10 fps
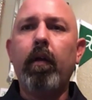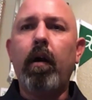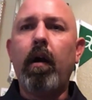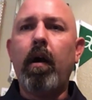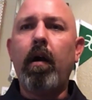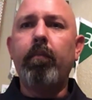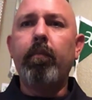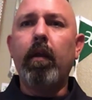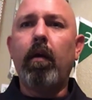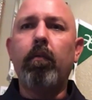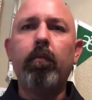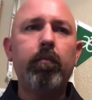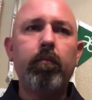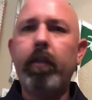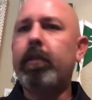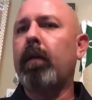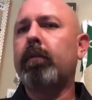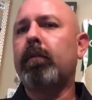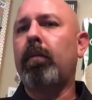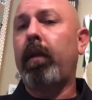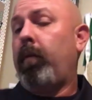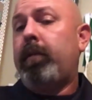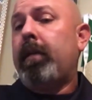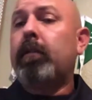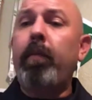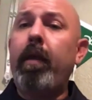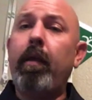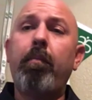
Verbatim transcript: Um, you know, reach out to somebody. Reach out to me.